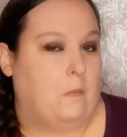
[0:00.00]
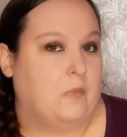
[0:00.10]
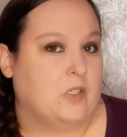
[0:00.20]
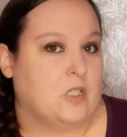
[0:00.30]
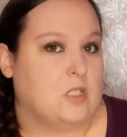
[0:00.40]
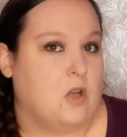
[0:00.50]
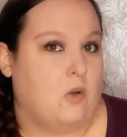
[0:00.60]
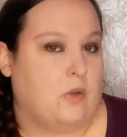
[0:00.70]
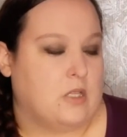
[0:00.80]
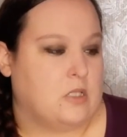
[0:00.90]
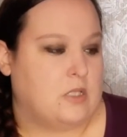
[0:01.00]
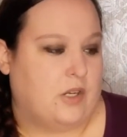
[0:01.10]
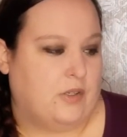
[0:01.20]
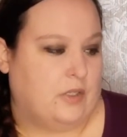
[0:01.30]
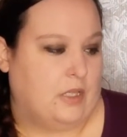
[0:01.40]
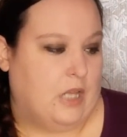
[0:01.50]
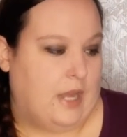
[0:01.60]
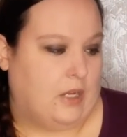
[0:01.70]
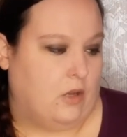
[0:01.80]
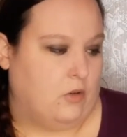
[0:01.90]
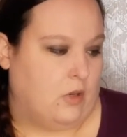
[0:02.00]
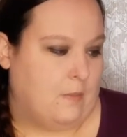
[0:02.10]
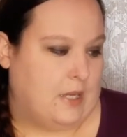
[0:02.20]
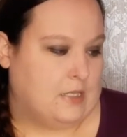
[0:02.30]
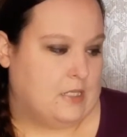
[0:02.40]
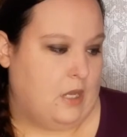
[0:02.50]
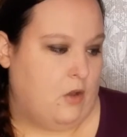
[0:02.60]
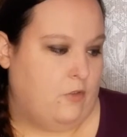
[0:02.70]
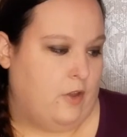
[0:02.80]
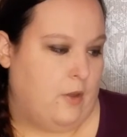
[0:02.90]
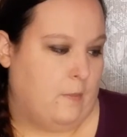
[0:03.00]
Just don't necessarily like okra myself.